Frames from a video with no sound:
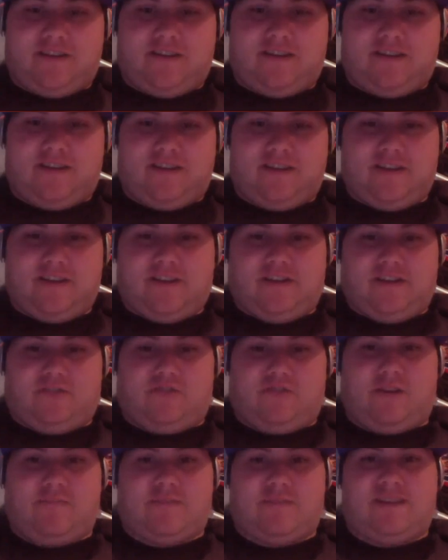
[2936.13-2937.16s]
You have been
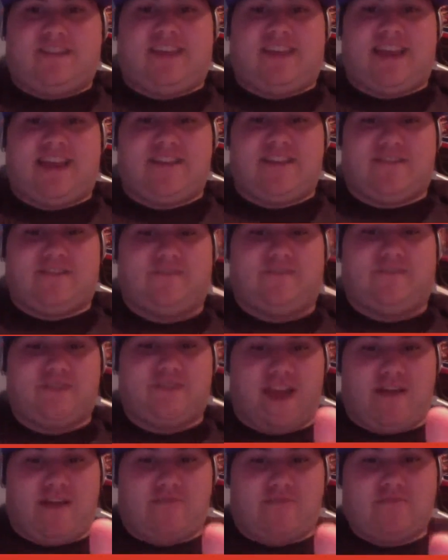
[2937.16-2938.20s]
cited for now.
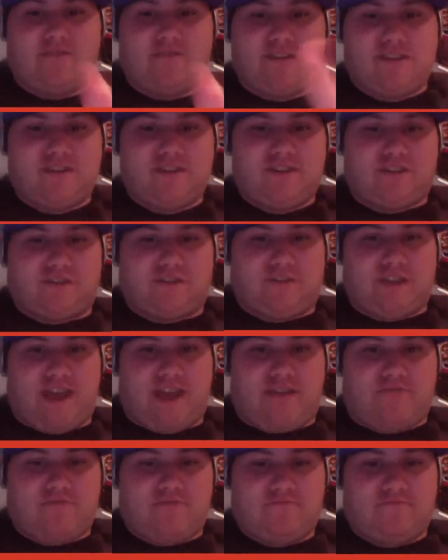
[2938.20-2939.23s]
Just for now.
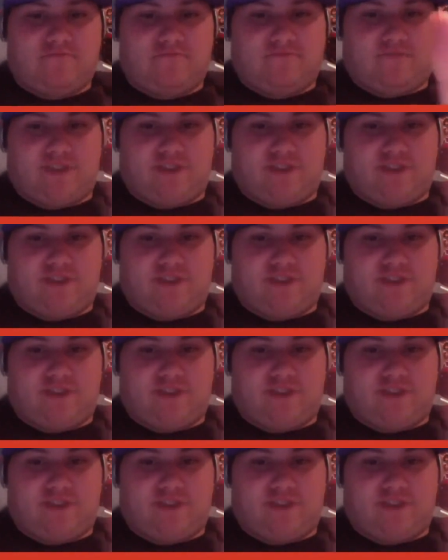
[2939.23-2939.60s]
For now.